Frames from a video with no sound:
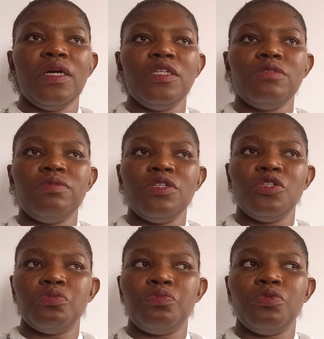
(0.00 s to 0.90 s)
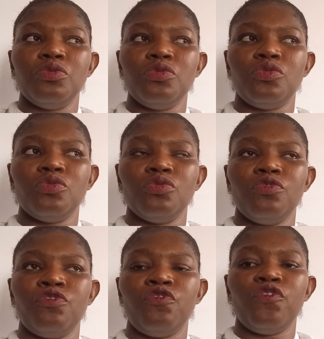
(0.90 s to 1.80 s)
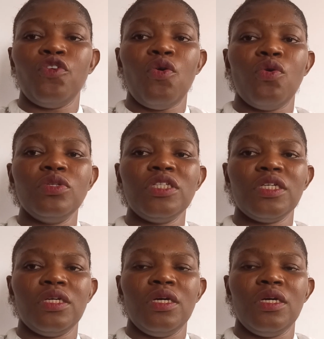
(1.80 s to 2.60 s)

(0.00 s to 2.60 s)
this place is prone to flood.